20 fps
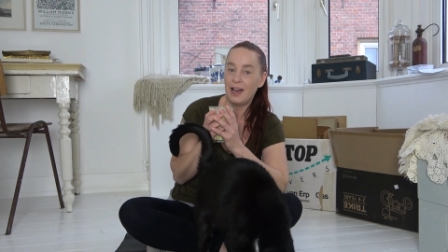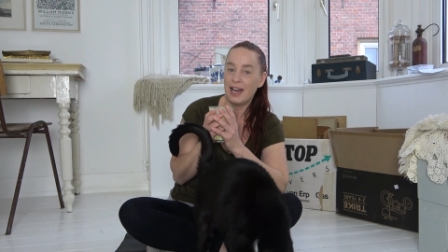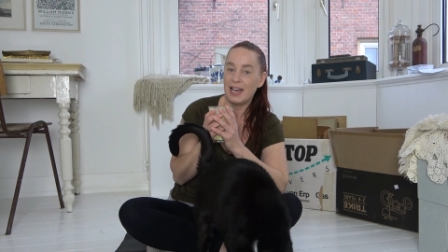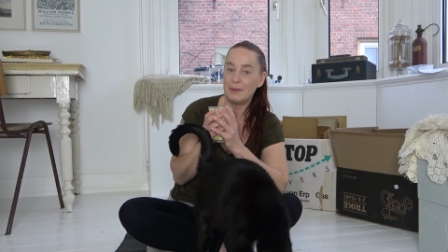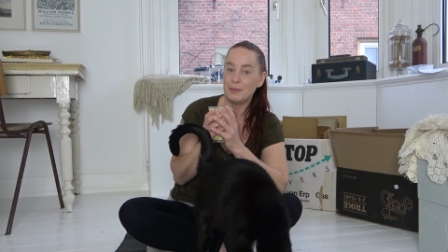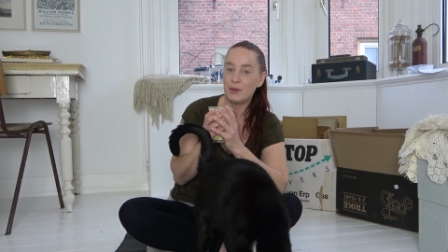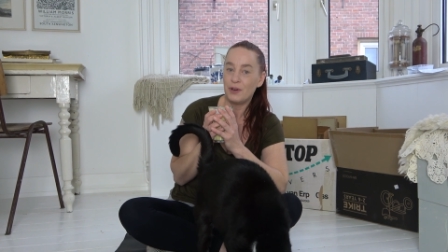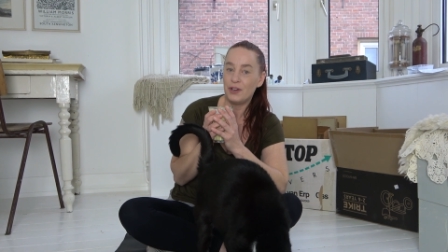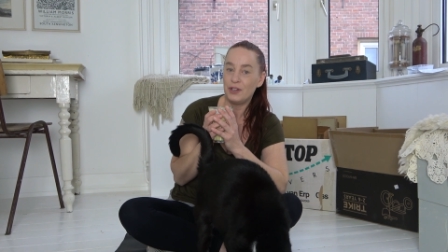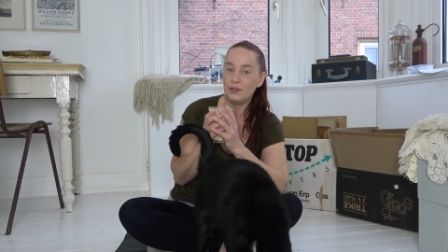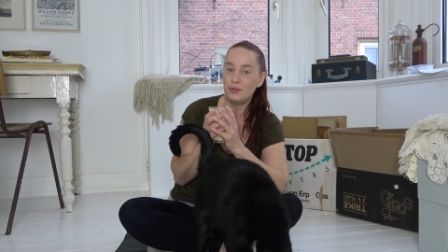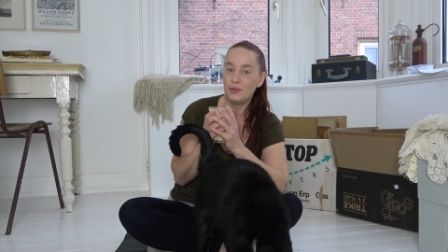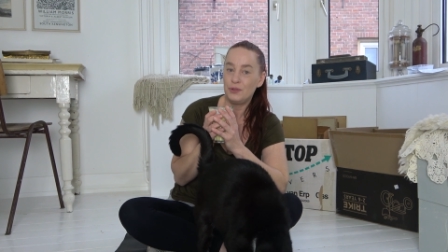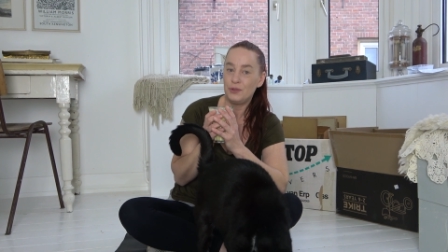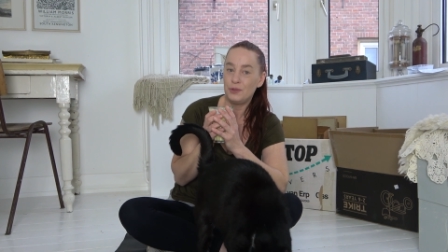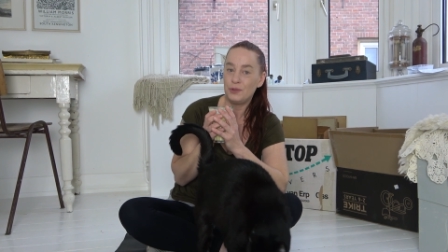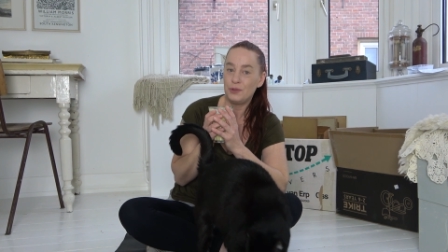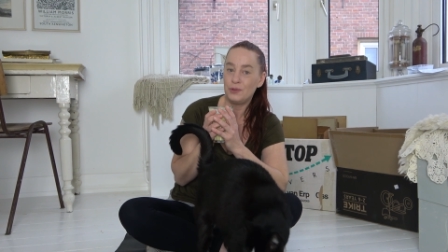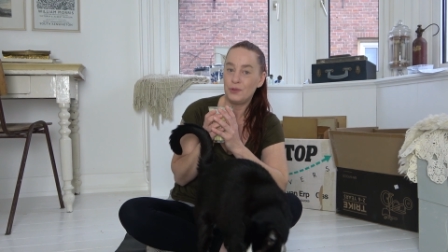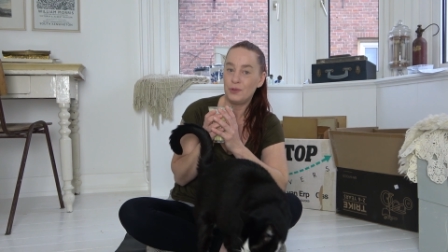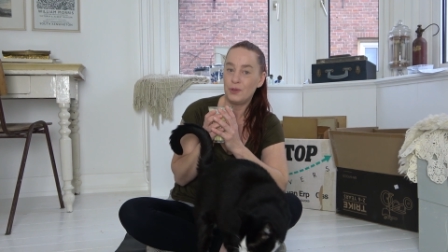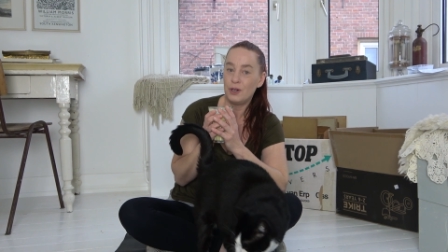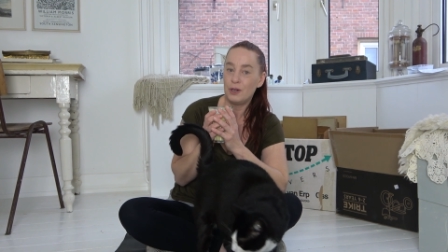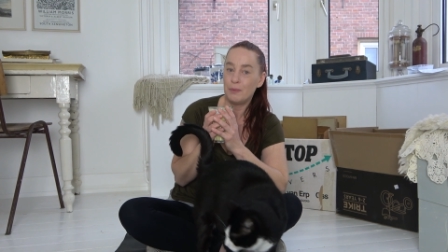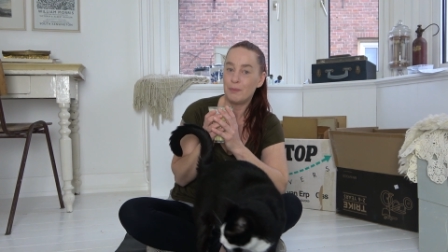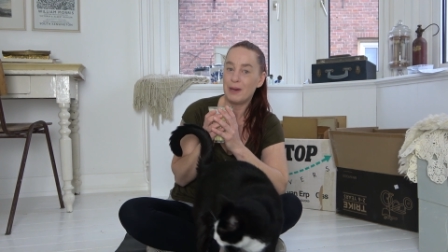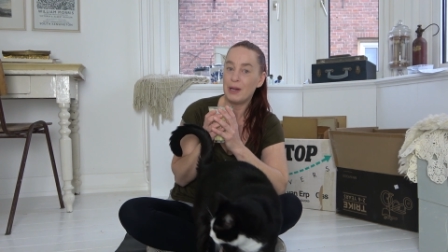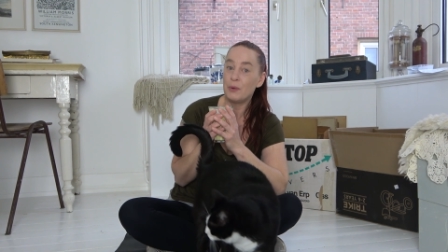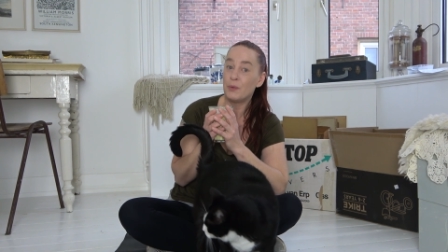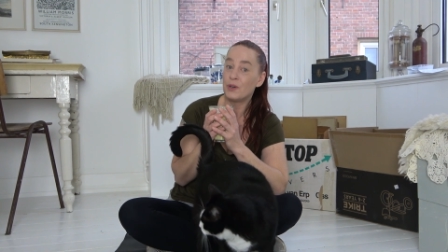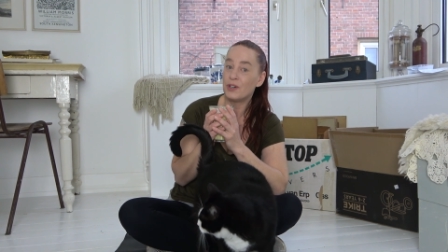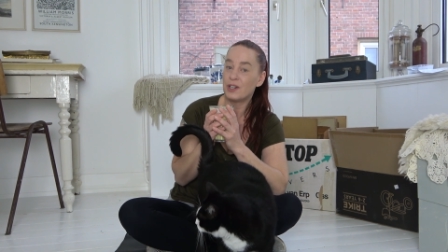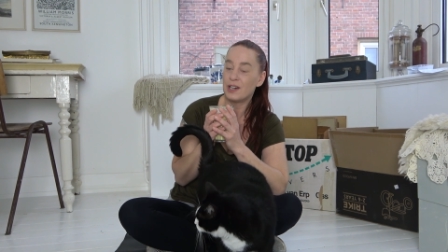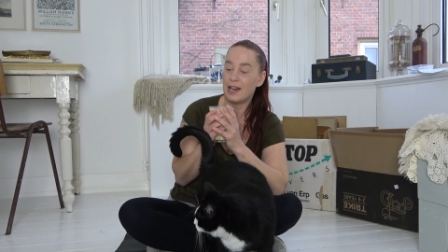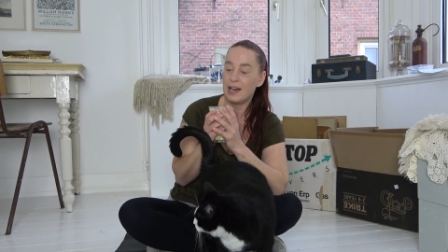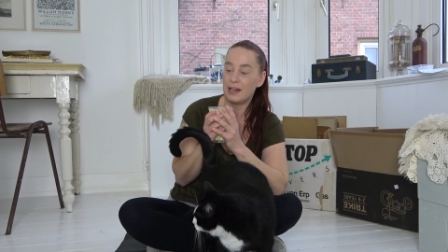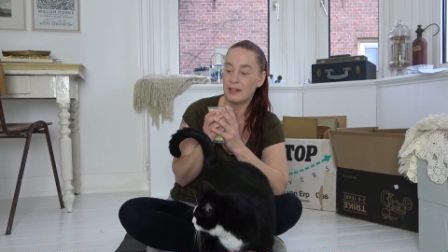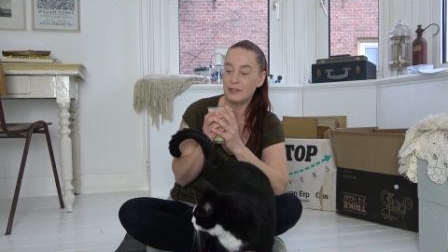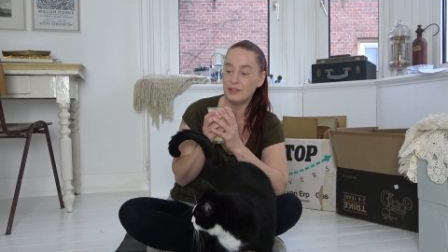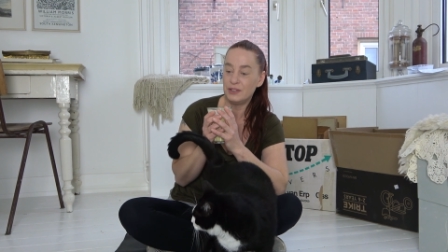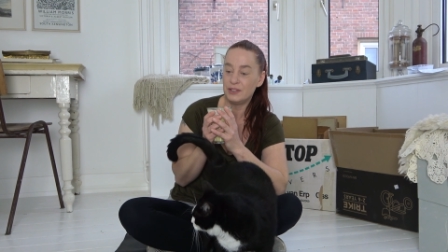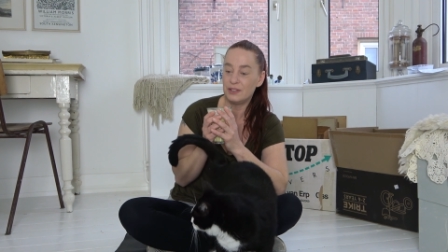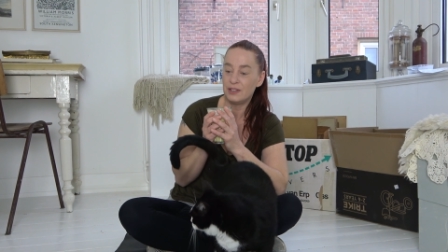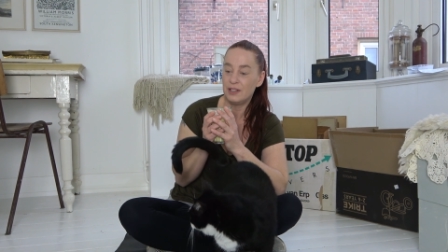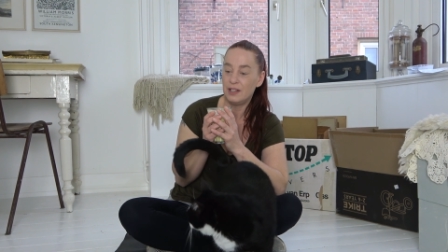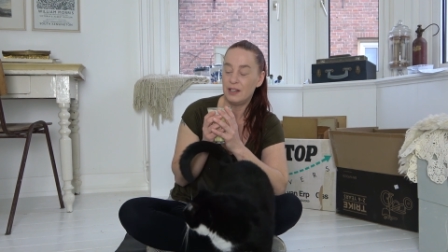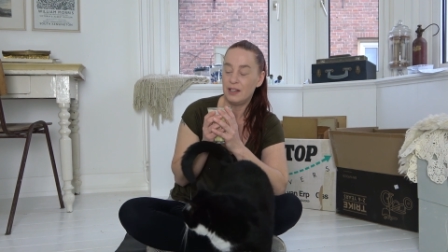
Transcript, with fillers: I'm going to do my workout,